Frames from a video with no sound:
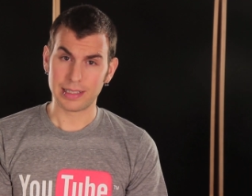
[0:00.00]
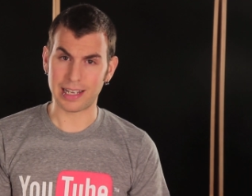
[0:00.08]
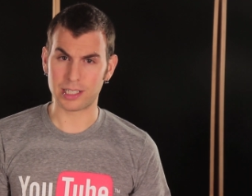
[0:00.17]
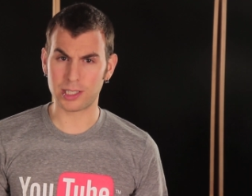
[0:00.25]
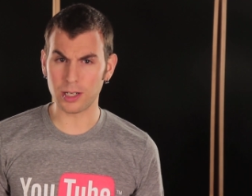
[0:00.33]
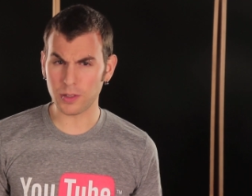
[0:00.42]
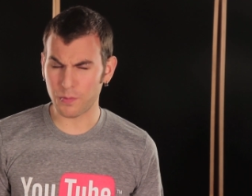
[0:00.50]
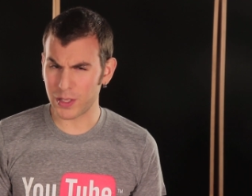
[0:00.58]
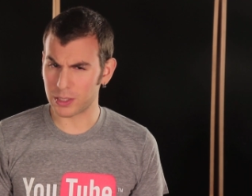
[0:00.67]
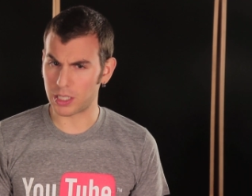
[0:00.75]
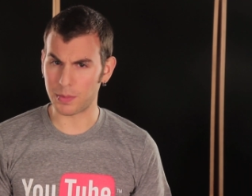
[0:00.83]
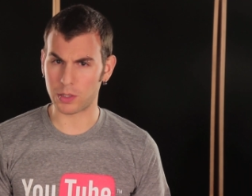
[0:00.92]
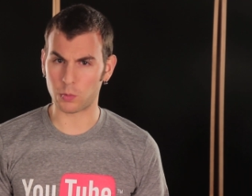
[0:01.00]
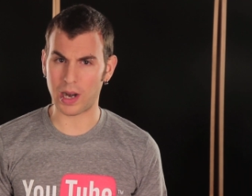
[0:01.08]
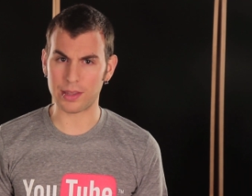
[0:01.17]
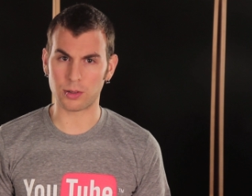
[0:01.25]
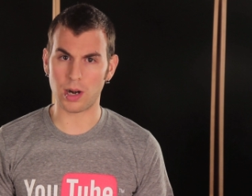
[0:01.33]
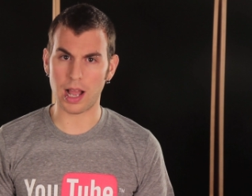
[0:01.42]
Now you start to feel something
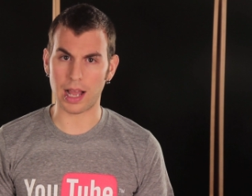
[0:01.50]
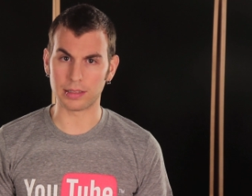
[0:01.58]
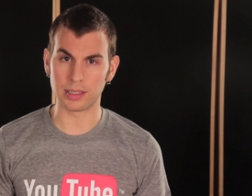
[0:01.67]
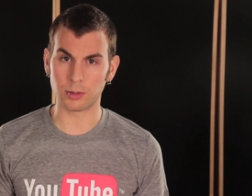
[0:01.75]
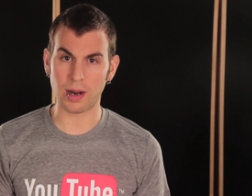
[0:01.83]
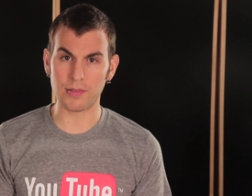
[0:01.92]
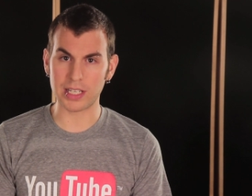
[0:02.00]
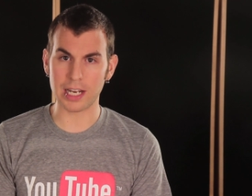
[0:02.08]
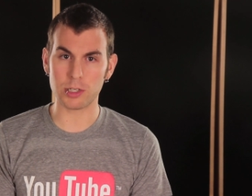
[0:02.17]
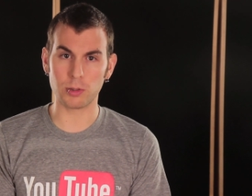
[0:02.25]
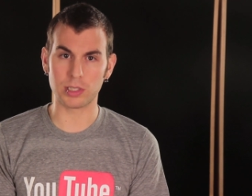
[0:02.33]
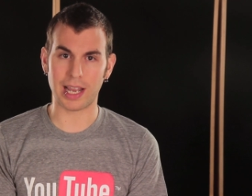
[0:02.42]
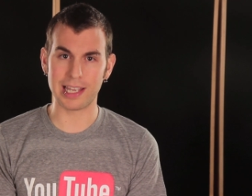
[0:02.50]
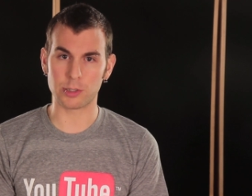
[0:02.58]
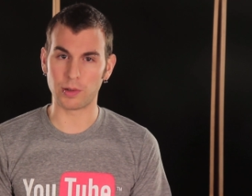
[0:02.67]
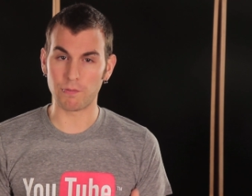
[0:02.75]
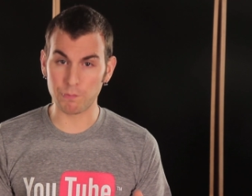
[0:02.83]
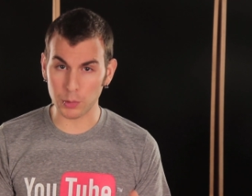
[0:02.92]
rather odd. The gravitational
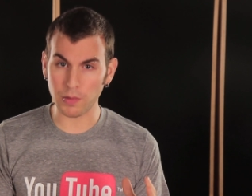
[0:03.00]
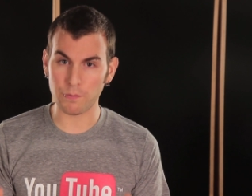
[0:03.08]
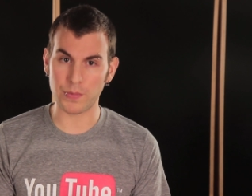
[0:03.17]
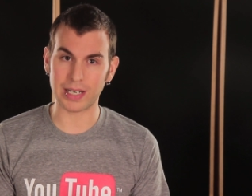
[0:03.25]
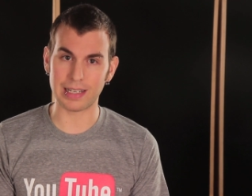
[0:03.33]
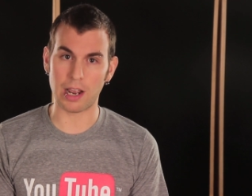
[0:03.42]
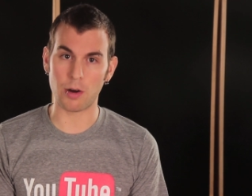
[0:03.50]
tides are in full effect